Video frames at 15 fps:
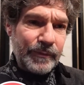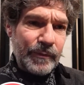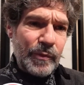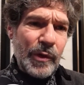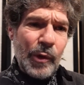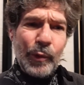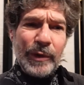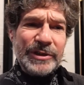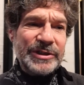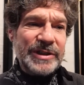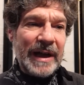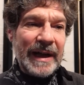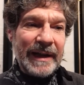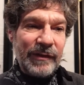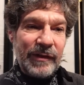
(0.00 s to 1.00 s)
which
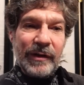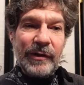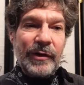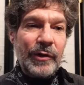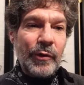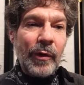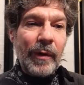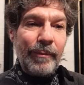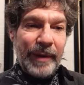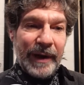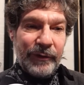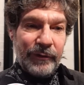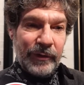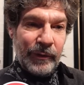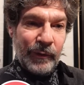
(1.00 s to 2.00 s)
shines into your
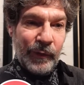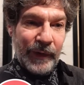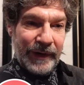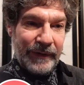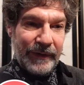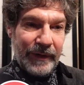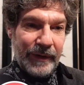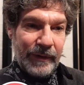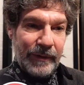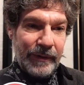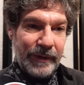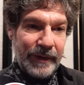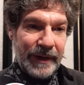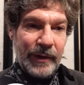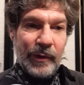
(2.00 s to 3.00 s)
bedroom window
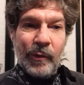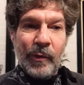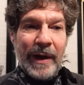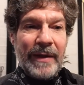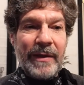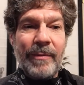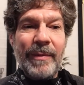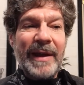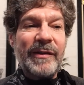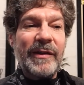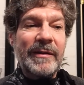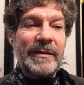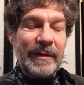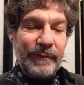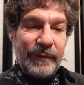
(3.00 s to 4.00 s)
in a way that makes
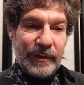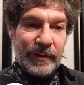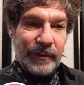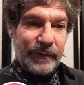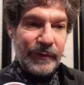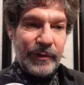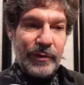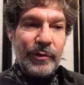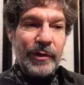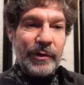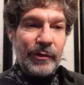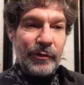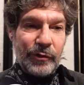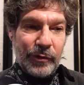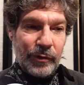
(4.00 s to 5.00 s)
it difficult for you to
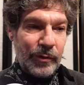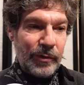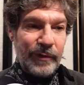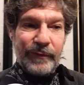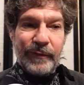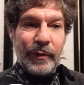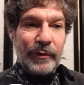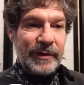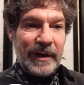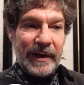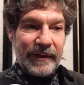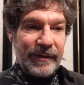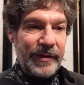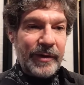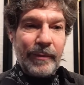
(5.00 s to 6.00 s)
control the
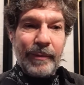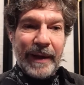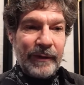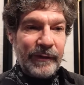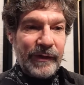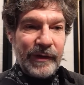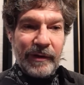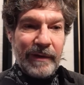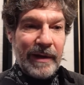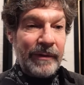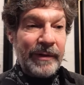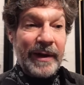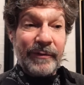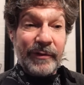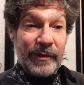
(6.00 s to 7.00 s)
photons that are bouncing around
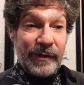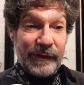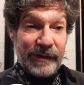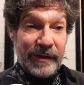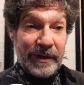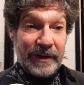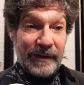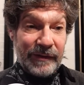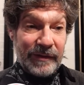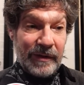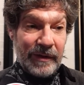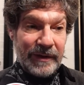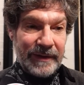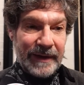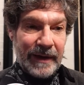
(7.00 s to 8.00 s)
after the sun has
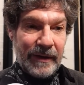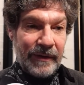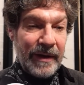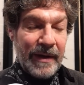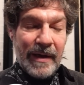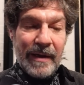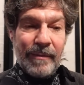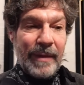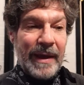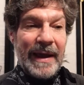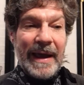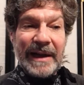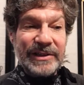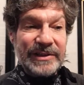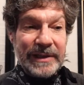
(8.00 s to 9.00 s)
gone down may
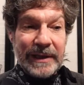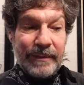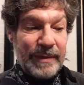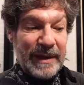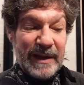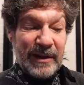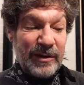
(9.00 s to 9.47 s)
actually be